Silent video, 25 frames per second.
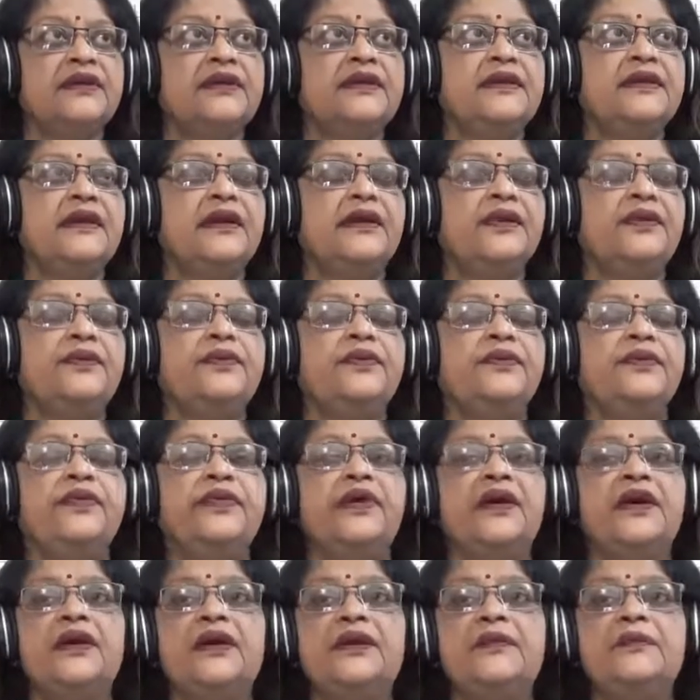Now
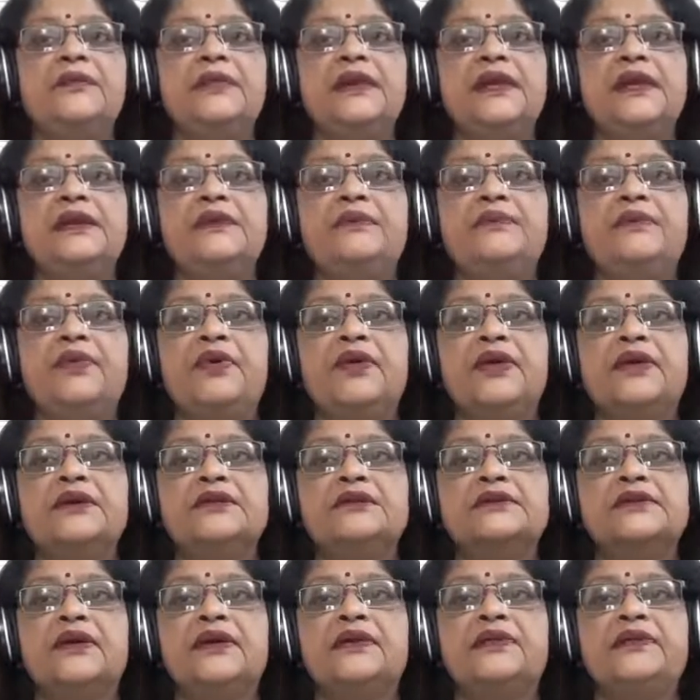the main
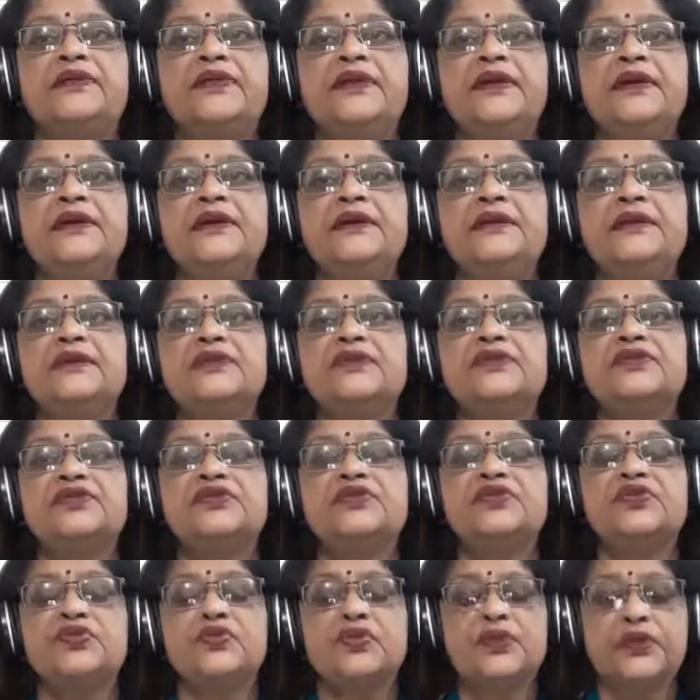points of the
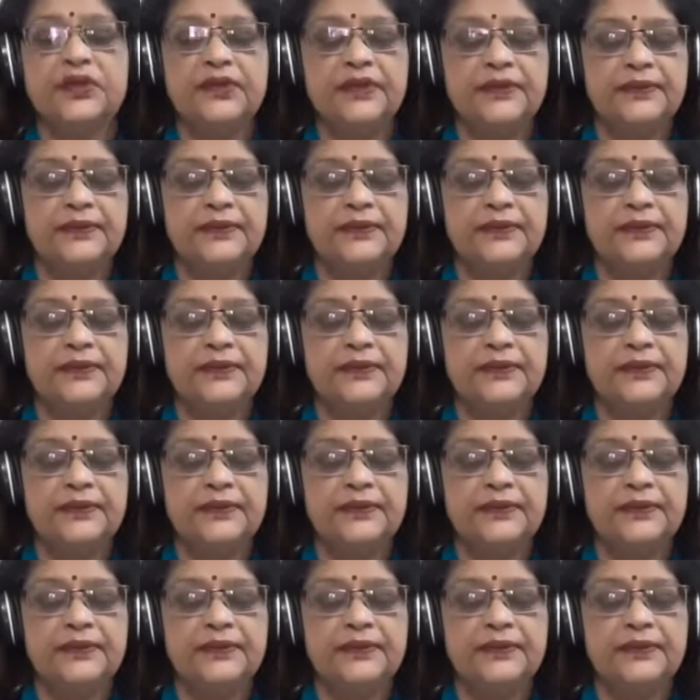story.